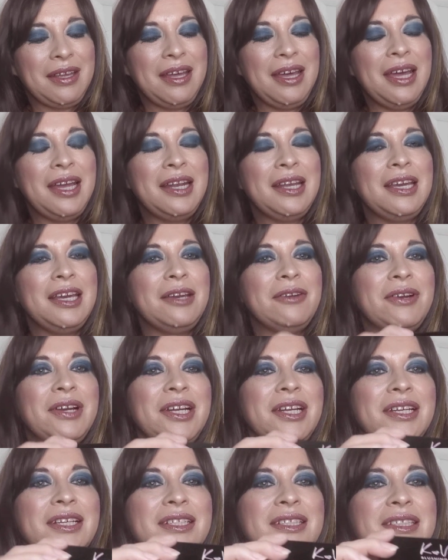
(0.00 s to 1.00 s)
And here
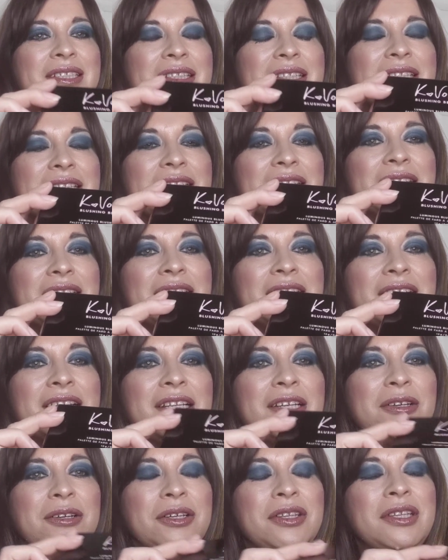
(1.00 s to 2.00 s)
it is, the
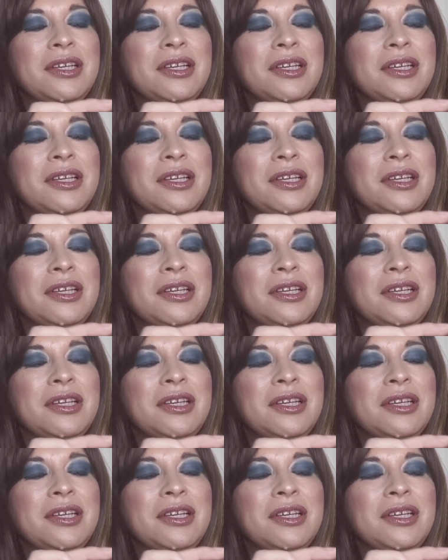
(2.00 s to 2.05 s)
little,